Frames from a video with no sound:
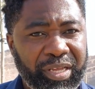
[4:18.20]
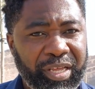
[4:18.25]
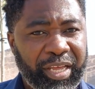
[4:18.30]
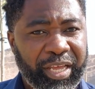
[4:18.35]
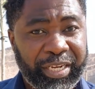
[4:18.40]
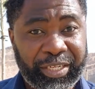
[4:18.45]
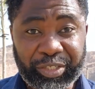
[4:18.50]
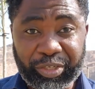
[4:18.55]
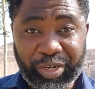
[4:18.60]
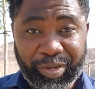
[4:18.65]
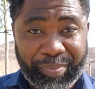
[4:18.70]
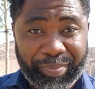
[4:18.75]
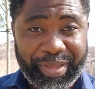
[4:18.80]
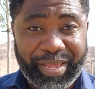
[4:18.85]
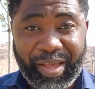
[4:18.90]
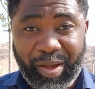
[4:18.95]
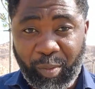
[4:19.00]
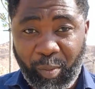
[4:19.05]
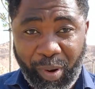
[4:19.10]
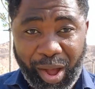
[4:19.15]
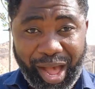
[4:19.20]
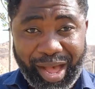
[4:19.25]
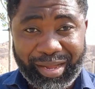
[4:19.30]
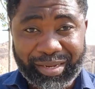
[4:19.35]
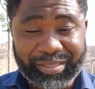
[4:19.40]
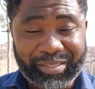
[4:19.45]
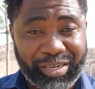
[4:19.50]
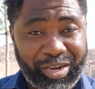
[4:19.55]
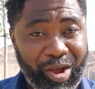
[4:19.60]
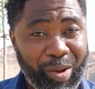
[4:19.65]
It took me a while
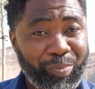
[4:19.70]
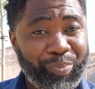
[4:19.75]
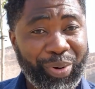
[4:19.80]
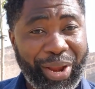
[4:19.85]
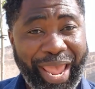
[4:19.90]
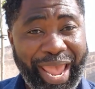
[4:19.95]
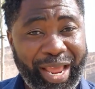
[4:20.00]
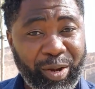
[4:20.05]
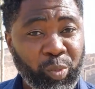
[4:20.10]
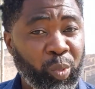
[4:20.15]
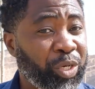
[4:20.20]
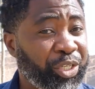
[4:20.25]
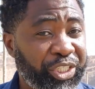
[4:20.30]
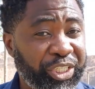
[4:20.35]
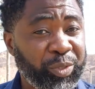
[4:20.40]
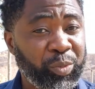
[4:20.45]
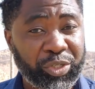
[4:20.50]
to comprehend what she